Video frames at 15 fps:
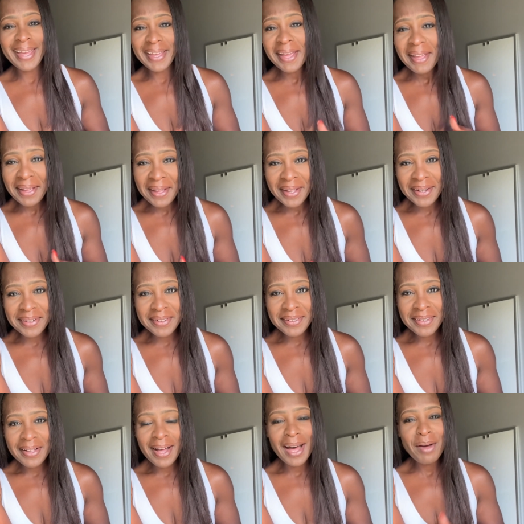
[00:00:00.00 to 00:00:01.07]

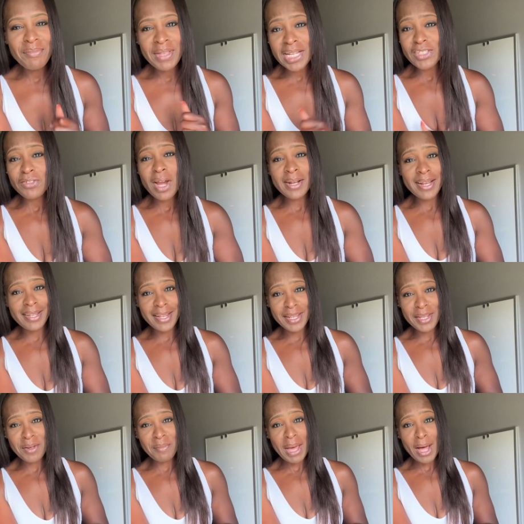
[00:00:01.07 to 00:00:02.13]
And I'm not trying to let
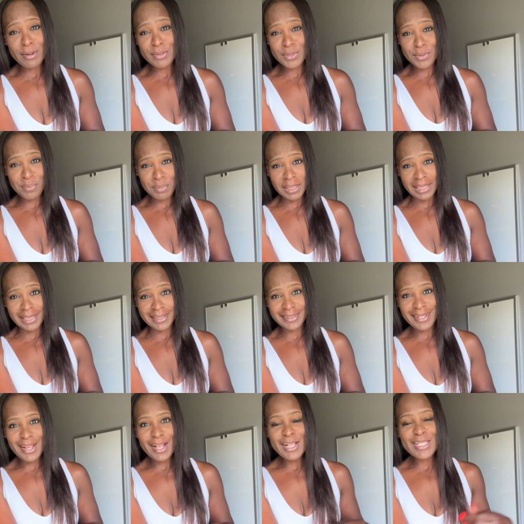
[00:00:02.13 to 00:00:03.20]
him outdo me.
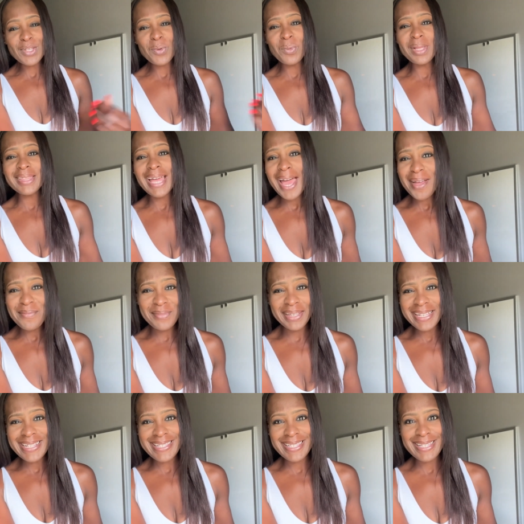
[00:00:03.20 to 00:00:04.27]
So what that
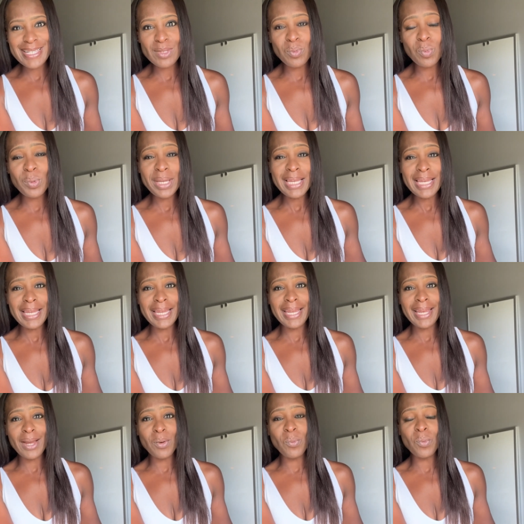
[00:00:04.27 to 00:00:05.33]
means is
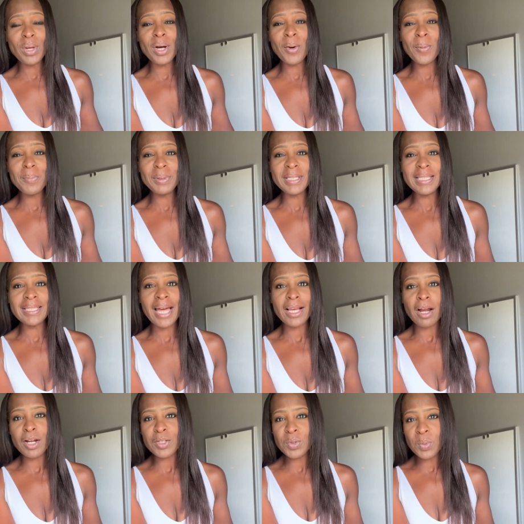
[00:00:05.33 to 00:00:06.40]
we will be
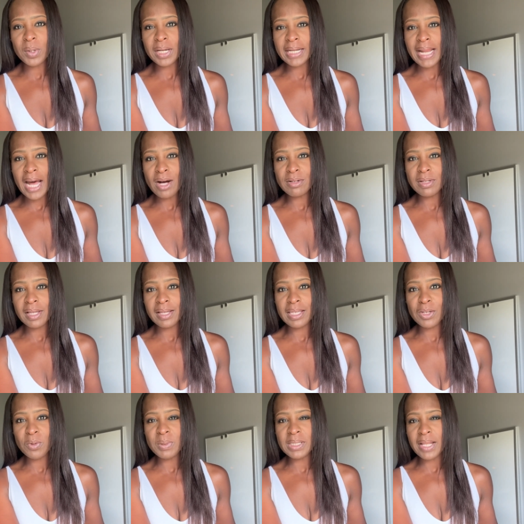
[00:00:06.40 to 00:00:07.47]
like, are you working out? And
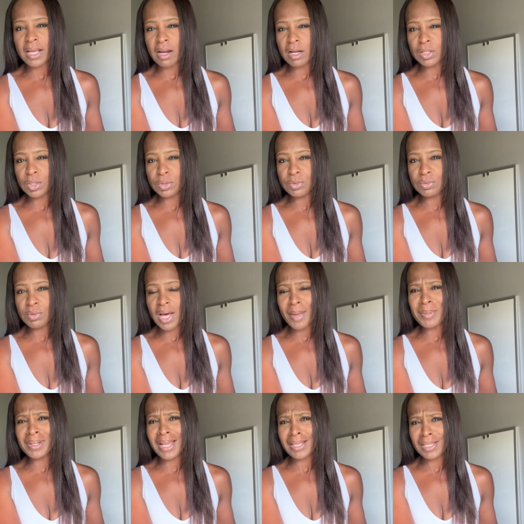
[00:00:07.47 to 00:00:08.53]
he'll be like, are you?
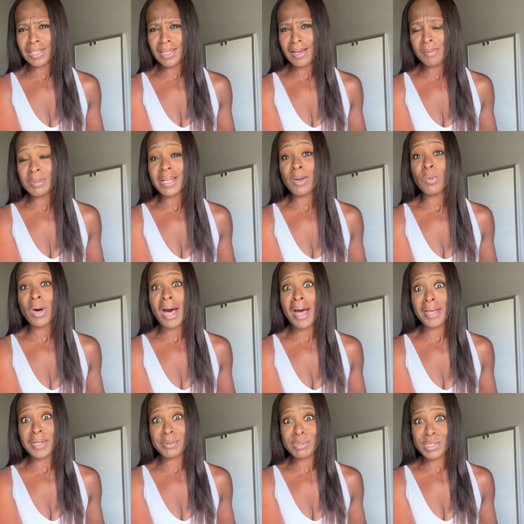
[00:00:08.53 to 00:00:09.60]
I'll be like, yeah. I'll be like, well, I
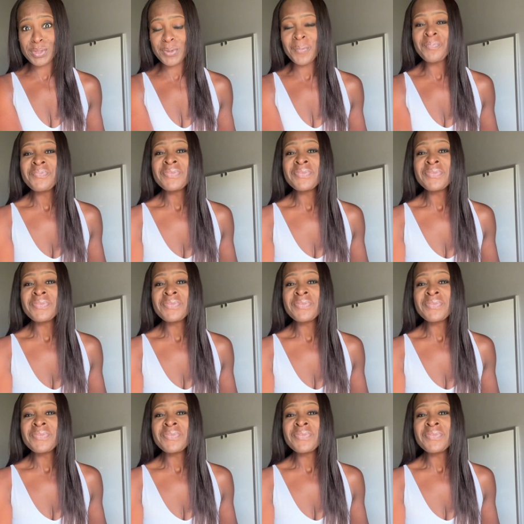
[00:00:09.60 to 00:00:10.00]
am too.